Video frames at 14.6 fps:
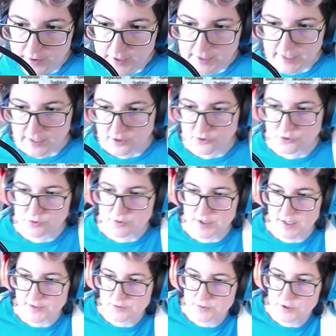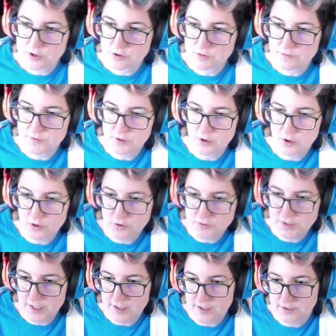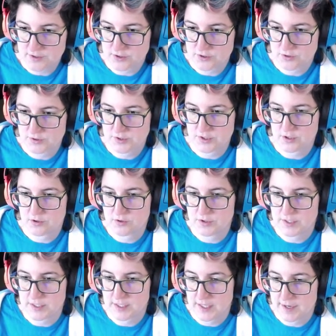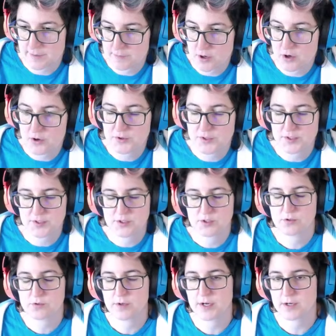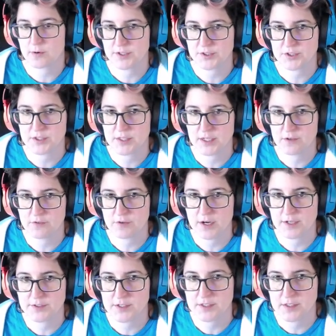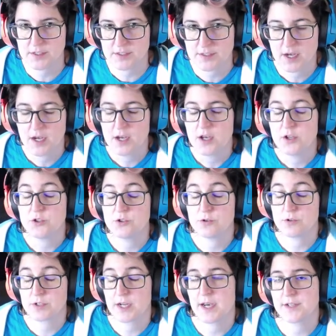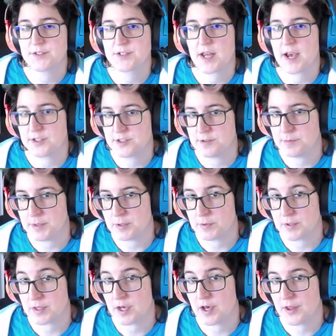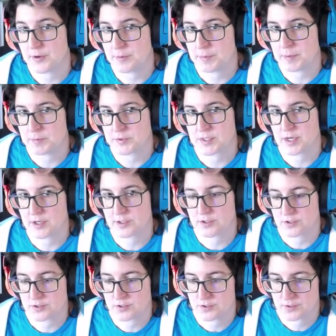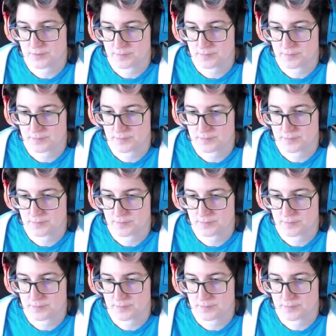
Can you dual cast with two of your own characters, or is it only collab? Oh, this is a great question. Thank you for asking this. Dual cast has to be with other people's characters.